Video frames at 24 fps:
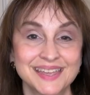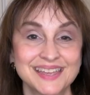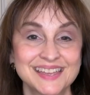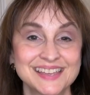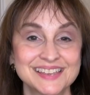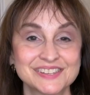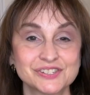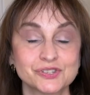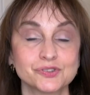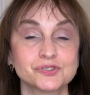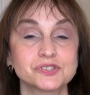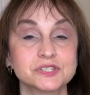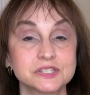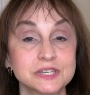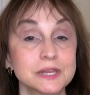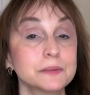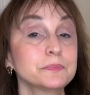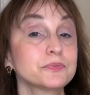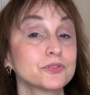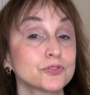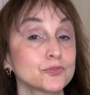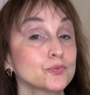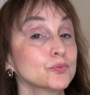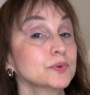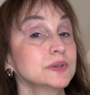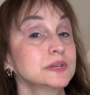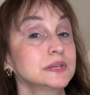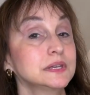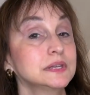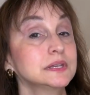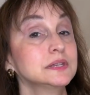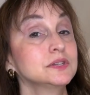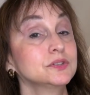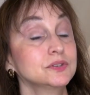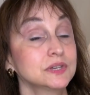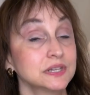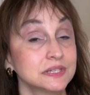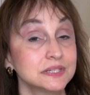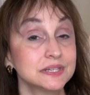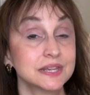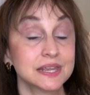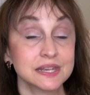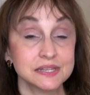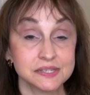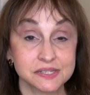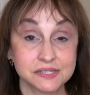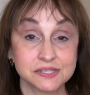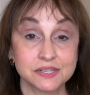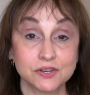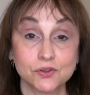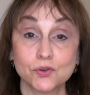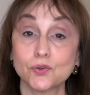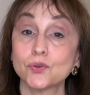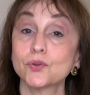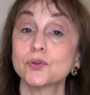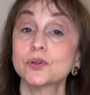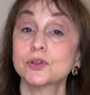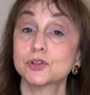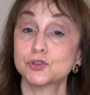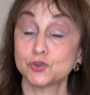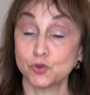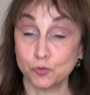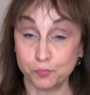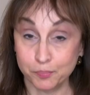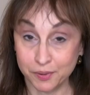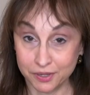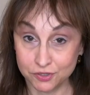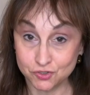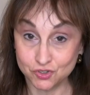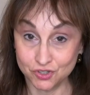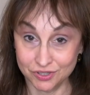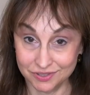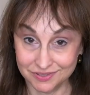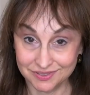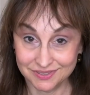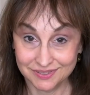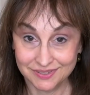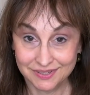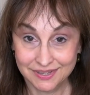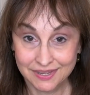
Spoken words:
So step 3, you need to consider your budget.